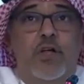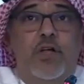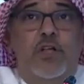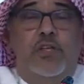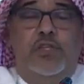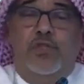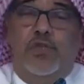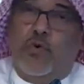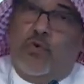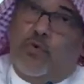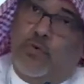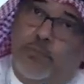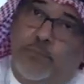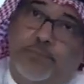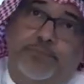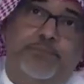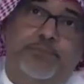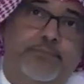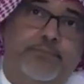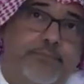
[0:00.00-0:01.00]
So
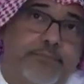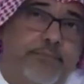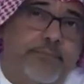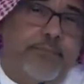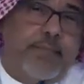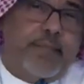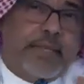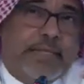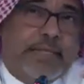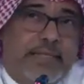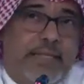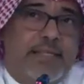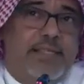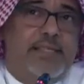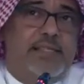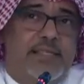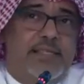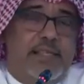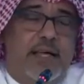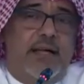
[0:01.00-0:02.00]
it
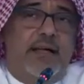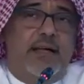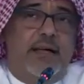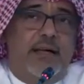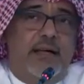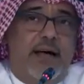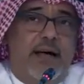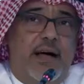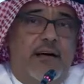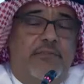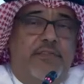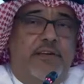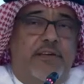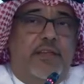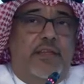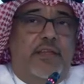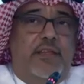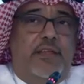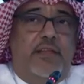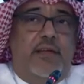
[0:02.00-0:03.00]
is a
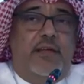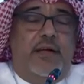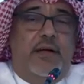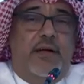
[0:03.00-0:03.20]
very